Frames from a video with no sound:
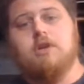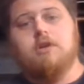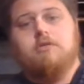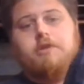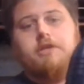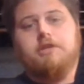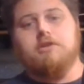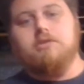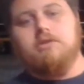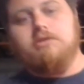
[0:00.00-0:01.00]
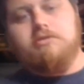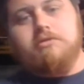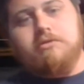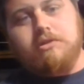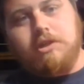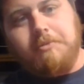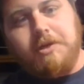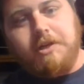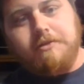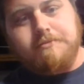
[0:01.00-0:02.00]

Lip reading: Really cool. I mean,